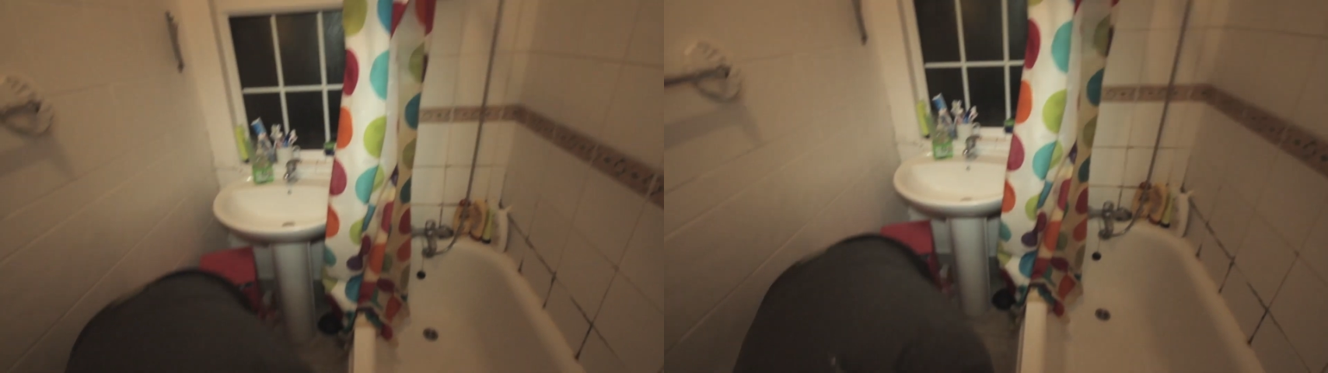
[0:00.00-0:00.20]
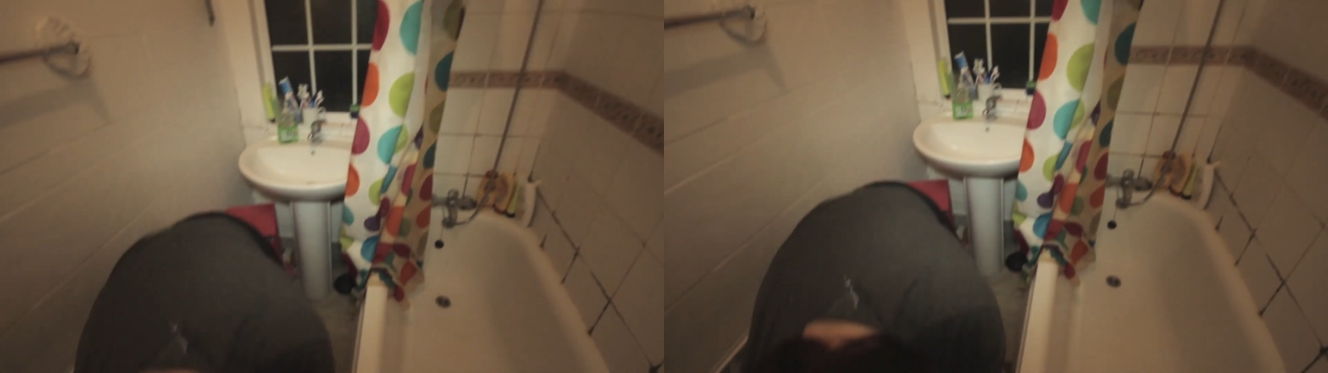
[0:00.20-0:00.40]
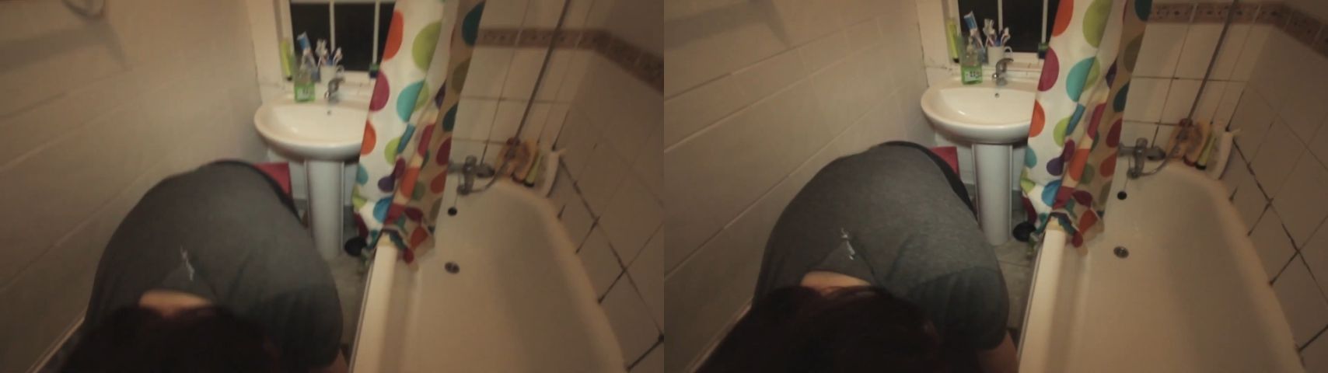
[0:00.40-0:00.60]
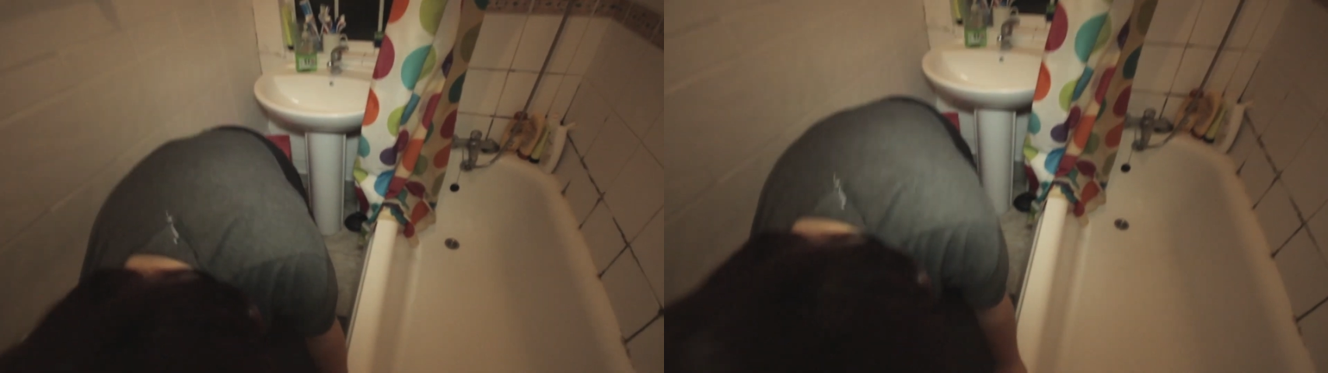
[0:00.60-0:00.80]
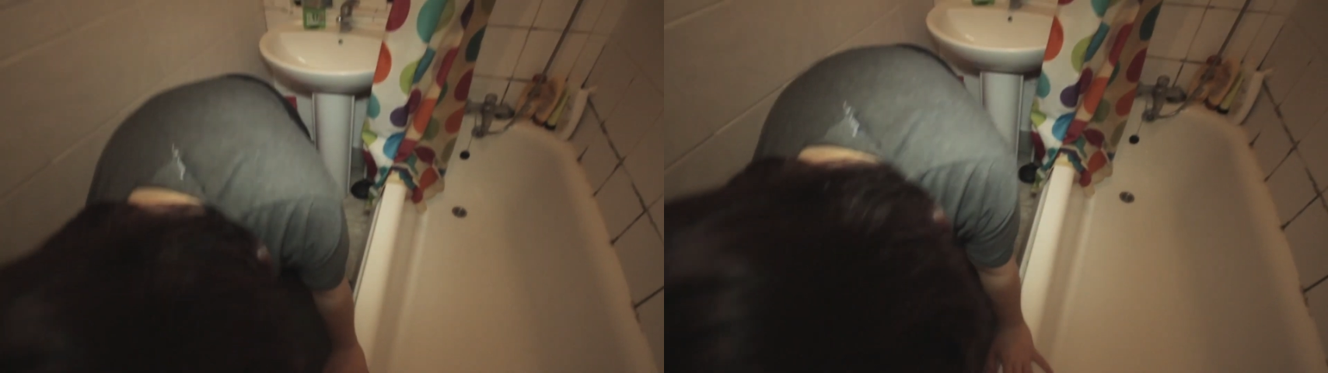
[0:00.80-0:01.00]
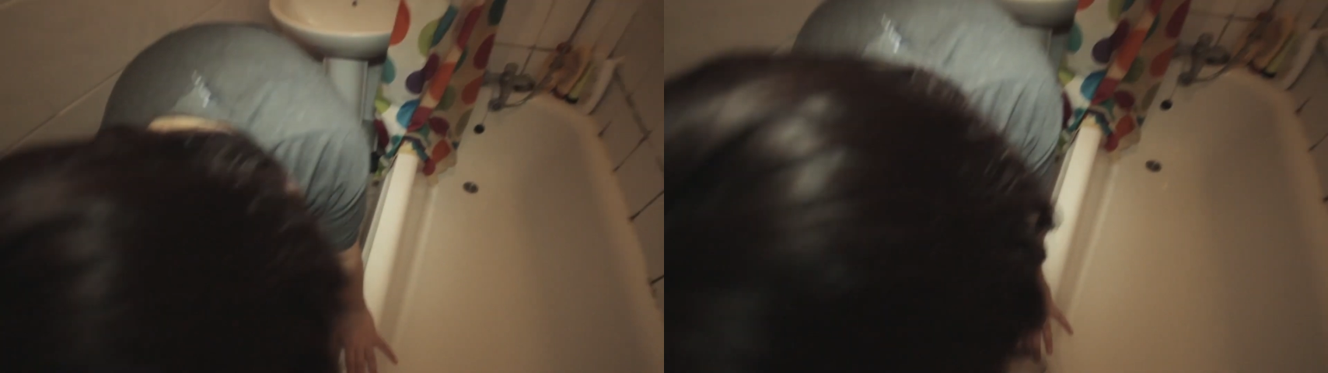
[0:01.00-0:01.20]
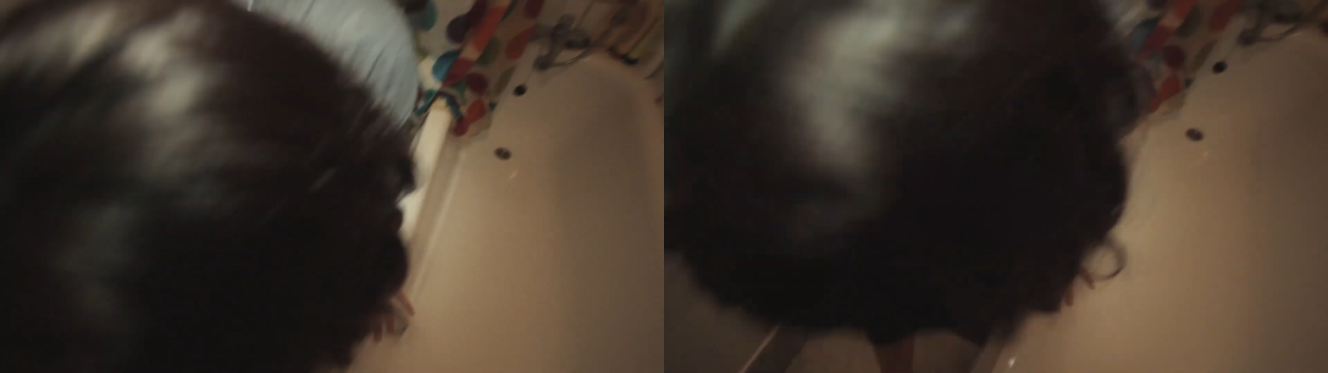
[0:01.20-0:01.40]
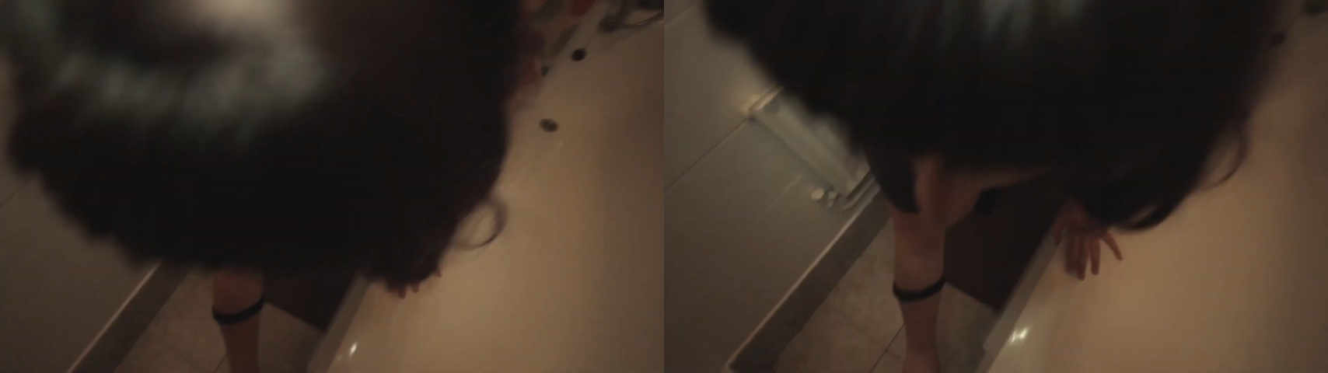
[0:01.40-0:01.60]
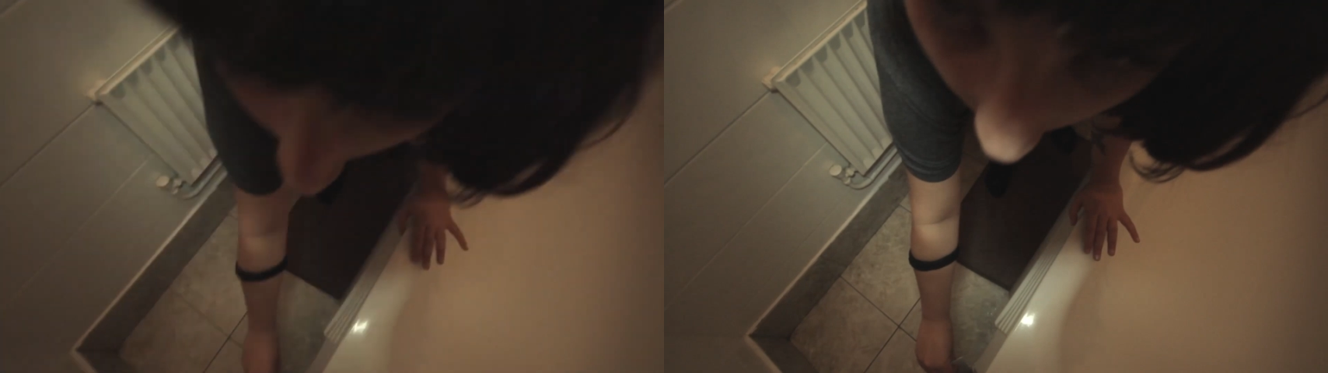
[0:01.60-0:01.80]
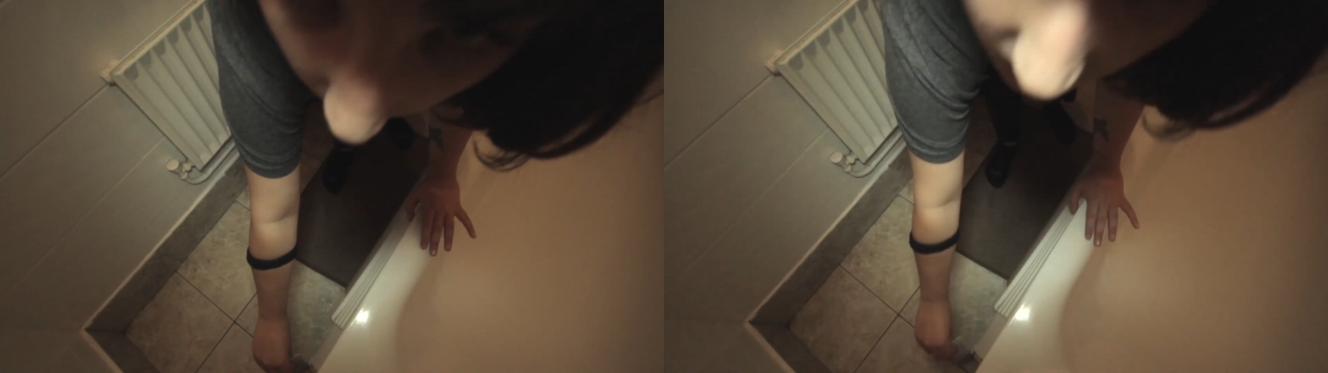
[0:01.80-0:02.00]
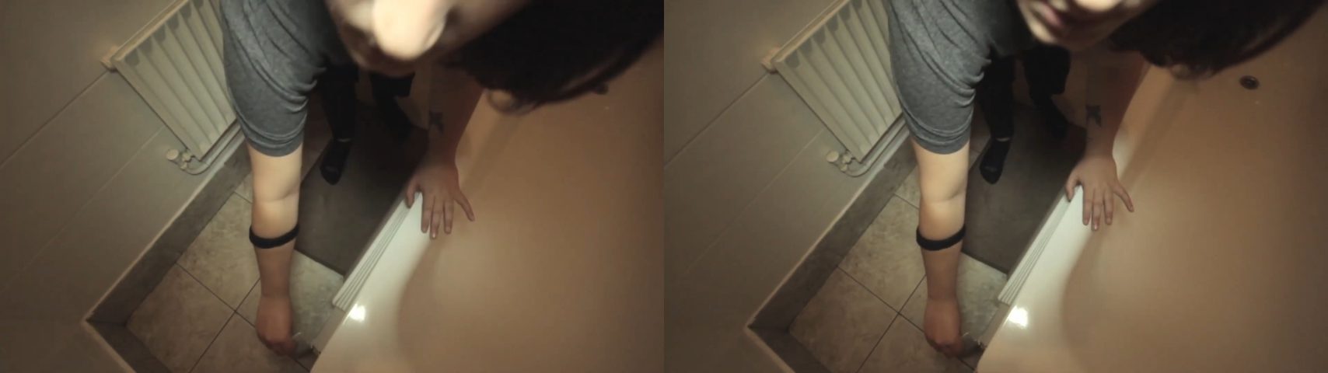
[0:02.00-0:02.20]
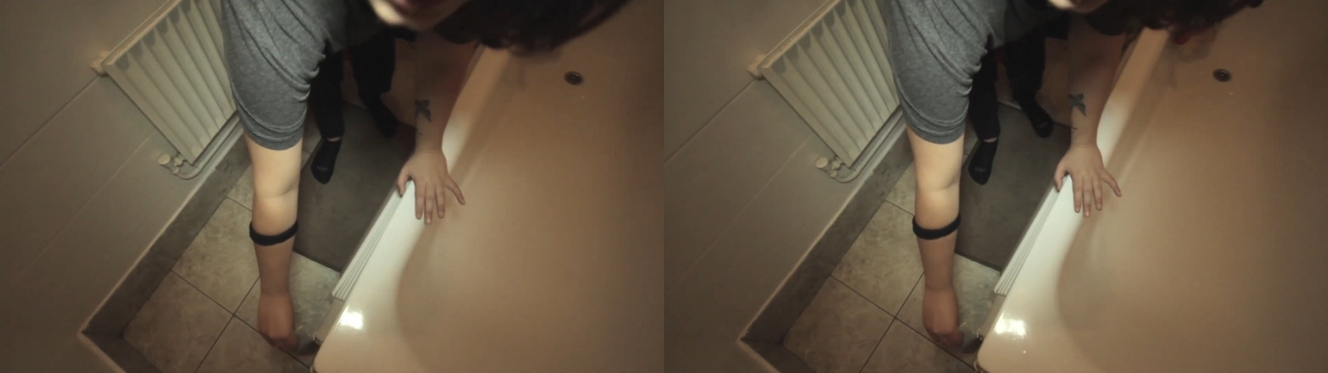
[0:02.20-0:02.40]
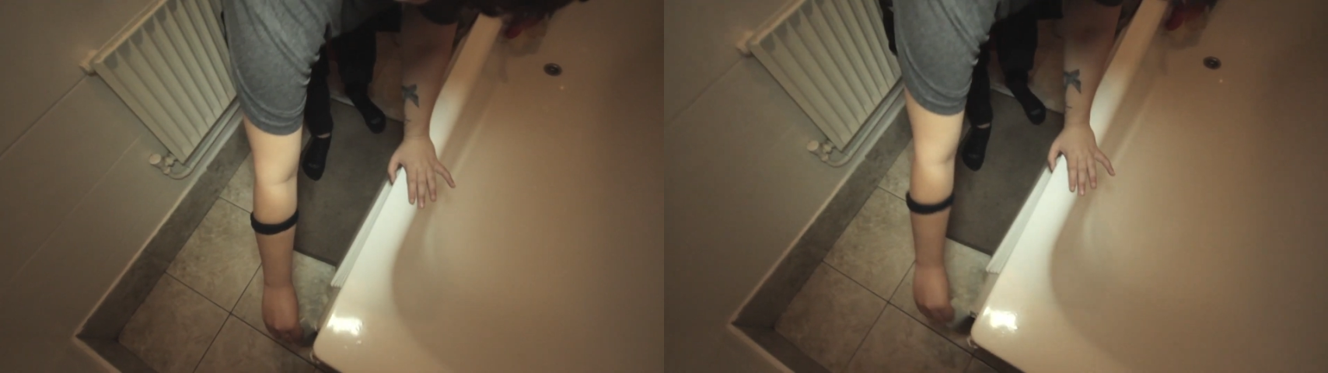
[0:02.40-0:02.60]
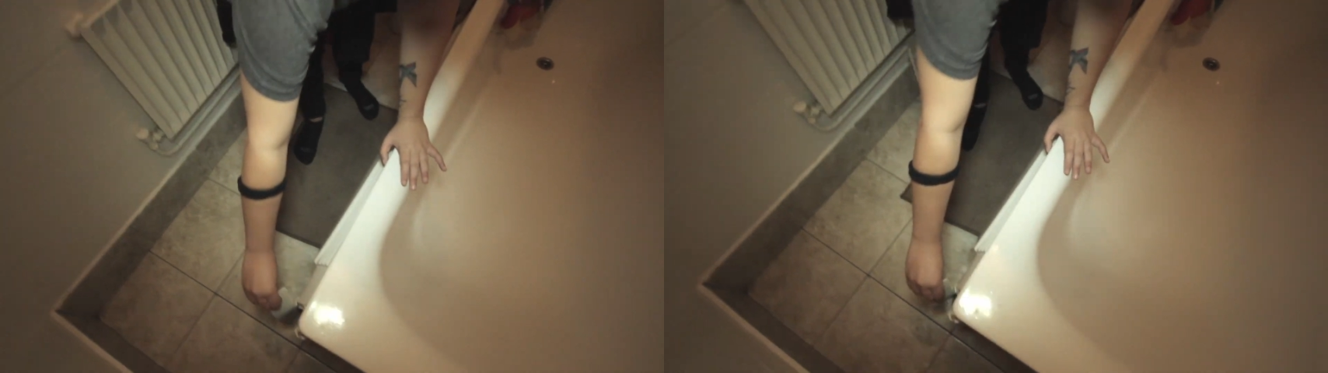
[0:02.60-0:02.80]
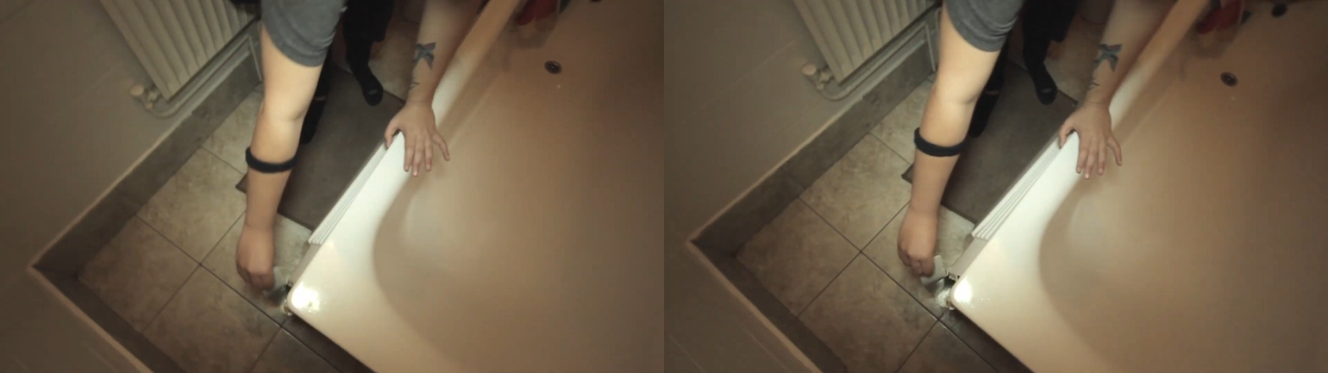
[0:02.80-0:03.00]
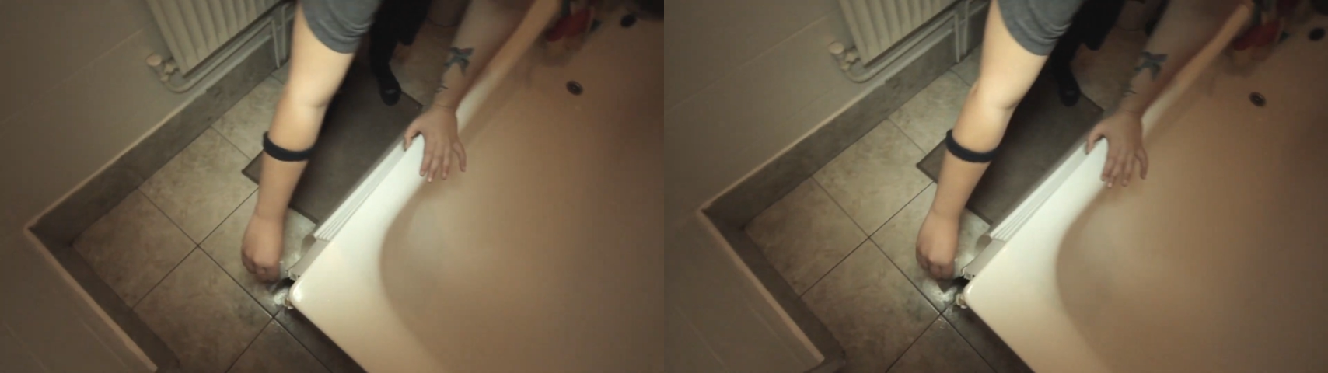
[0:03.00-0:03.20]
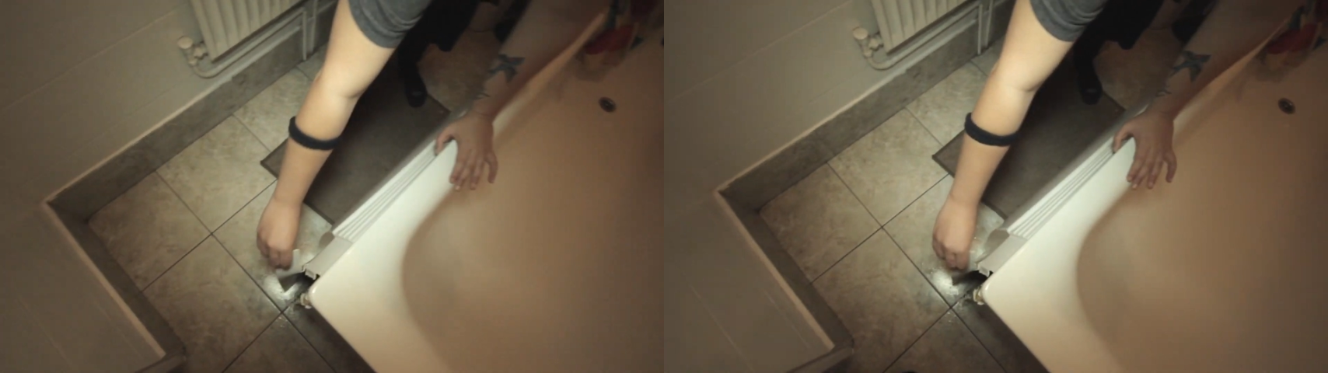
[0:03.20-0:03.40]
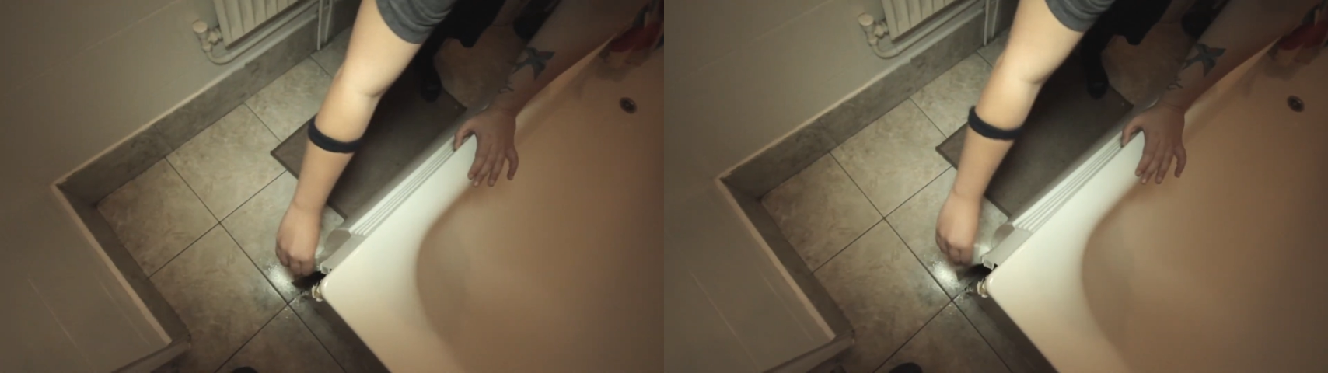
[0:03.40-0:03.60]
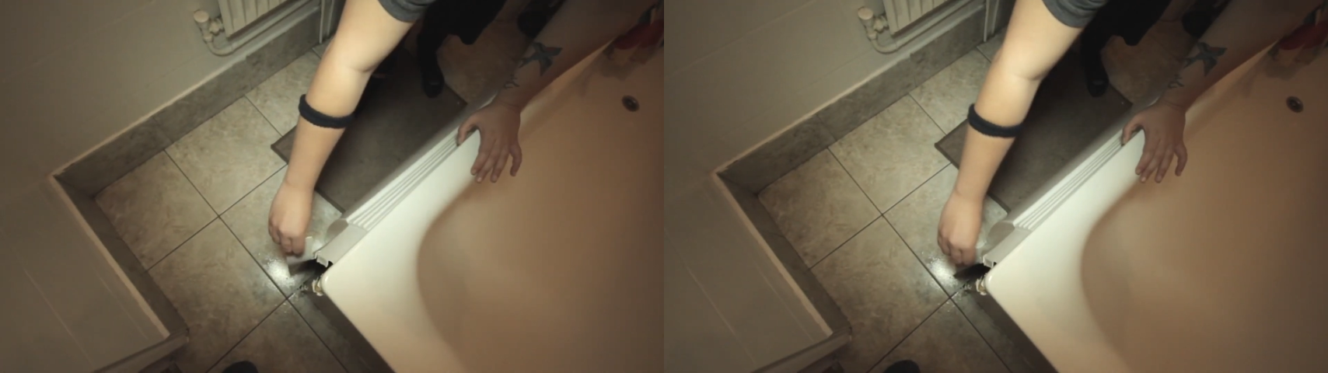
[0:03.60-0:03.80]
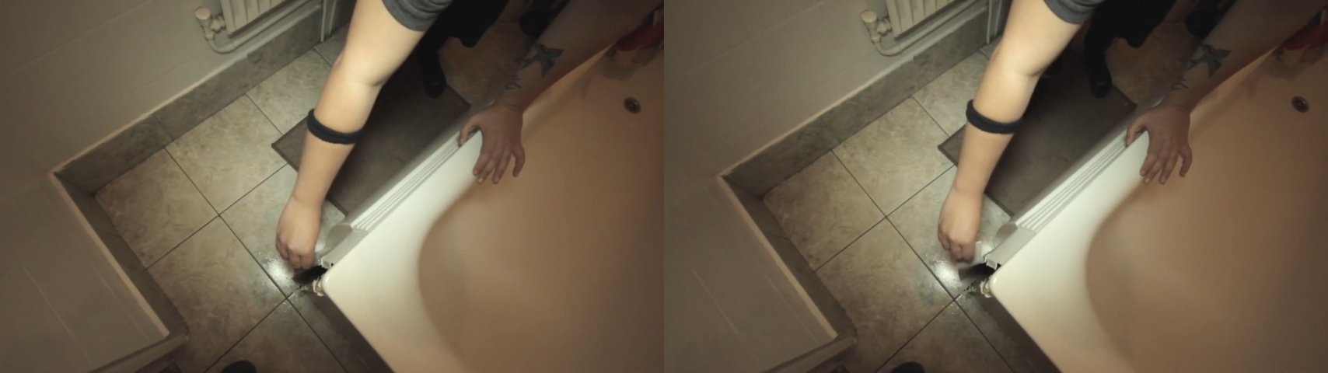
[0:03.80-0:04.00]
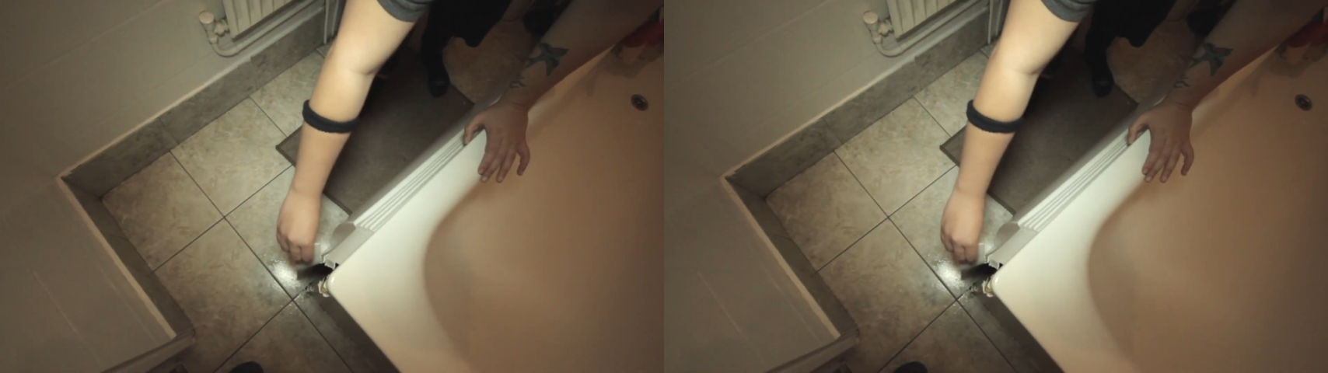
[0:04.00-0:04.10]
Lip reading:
[unreadable: no face in view]